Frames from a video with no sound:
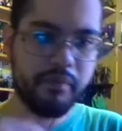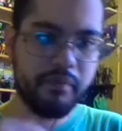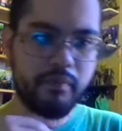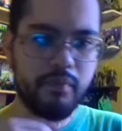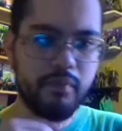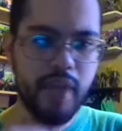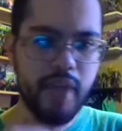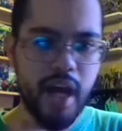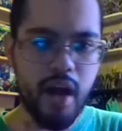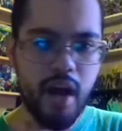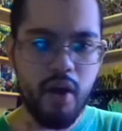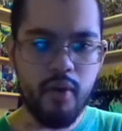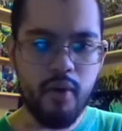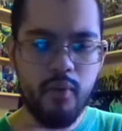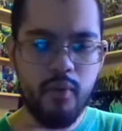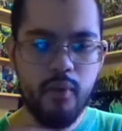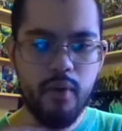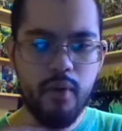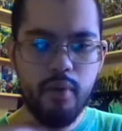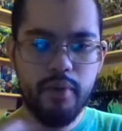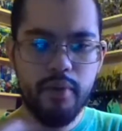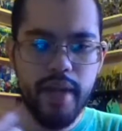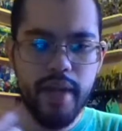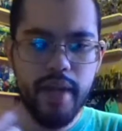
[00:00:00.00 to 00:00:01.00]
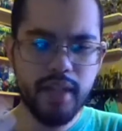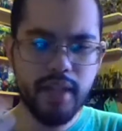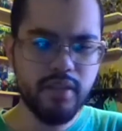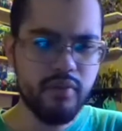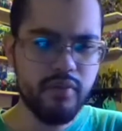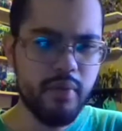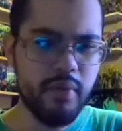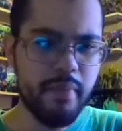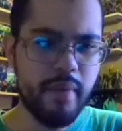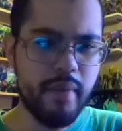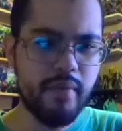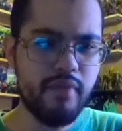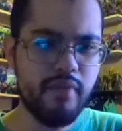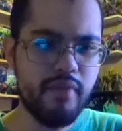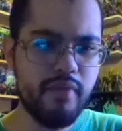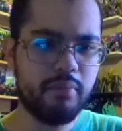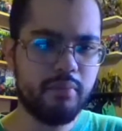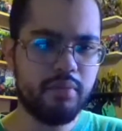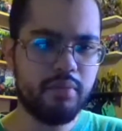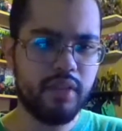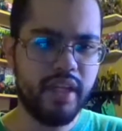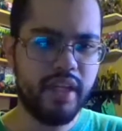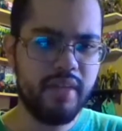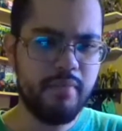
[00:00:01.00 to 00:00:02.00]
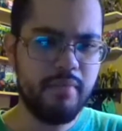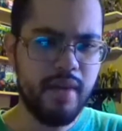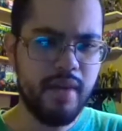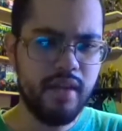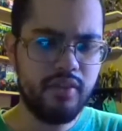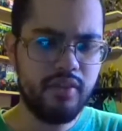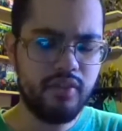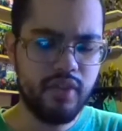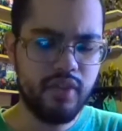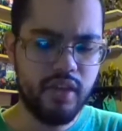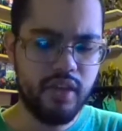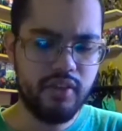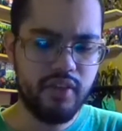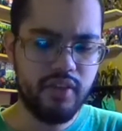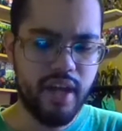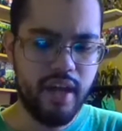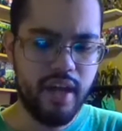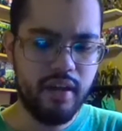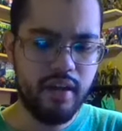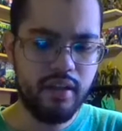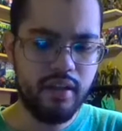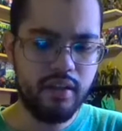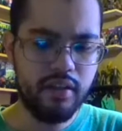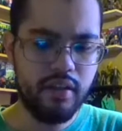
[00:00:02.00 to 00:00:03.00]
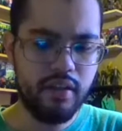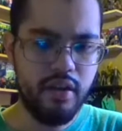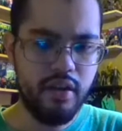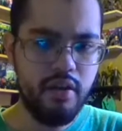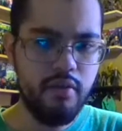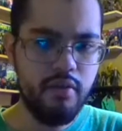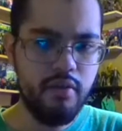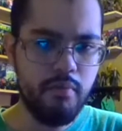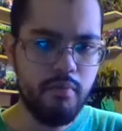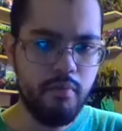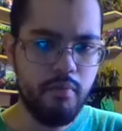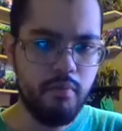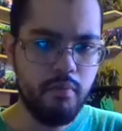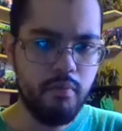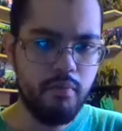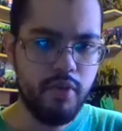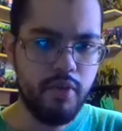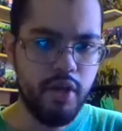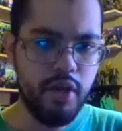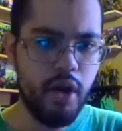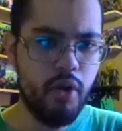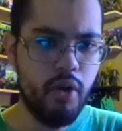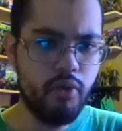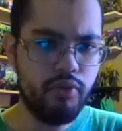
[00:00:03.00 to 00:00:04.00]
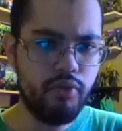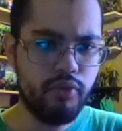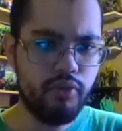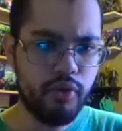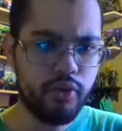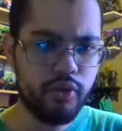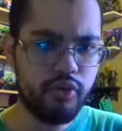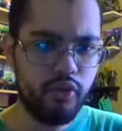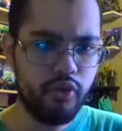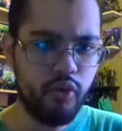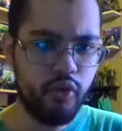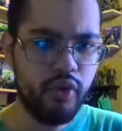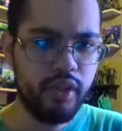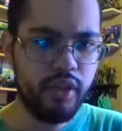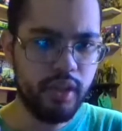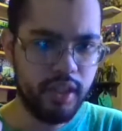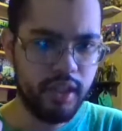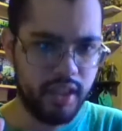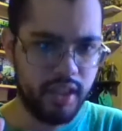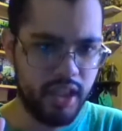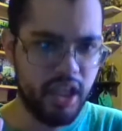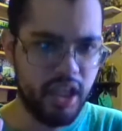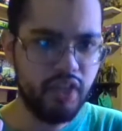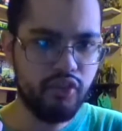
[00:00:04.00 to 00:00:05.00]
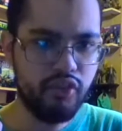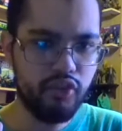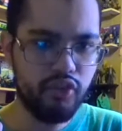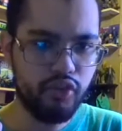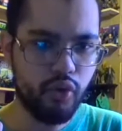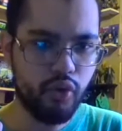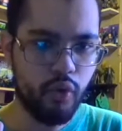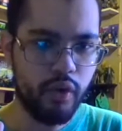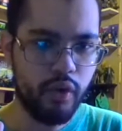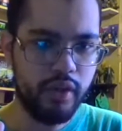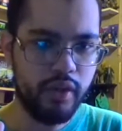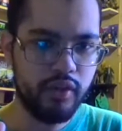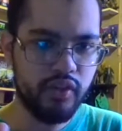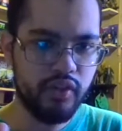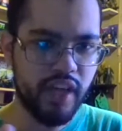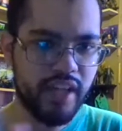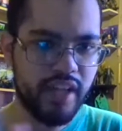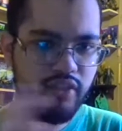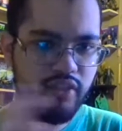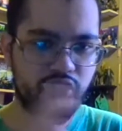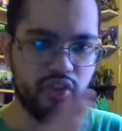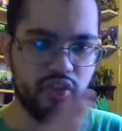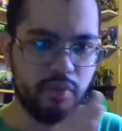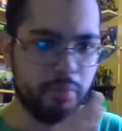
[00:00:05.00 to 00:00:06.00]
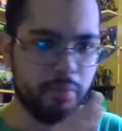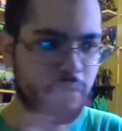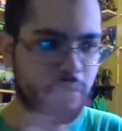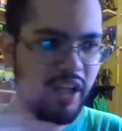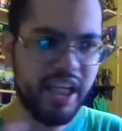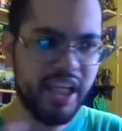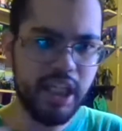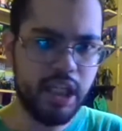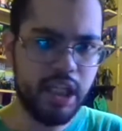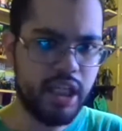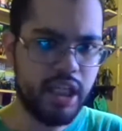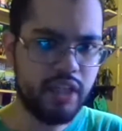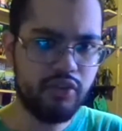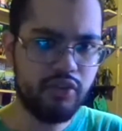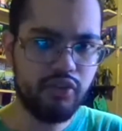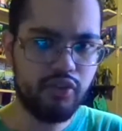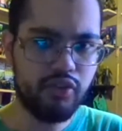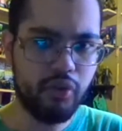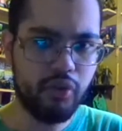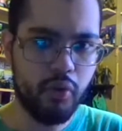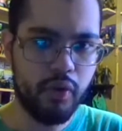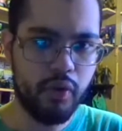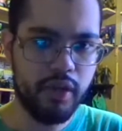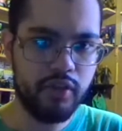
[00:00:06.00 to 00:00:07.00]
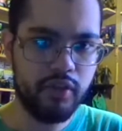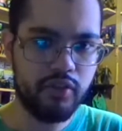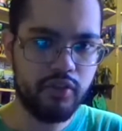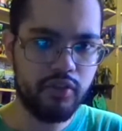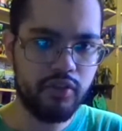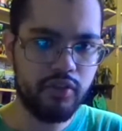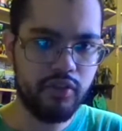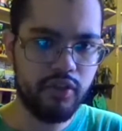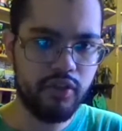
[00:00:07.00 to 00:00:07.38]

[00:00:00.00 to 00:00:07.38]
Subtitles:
Now what we have to remember from Playmates is that they're known for doing kids toys, like just plain kids toys.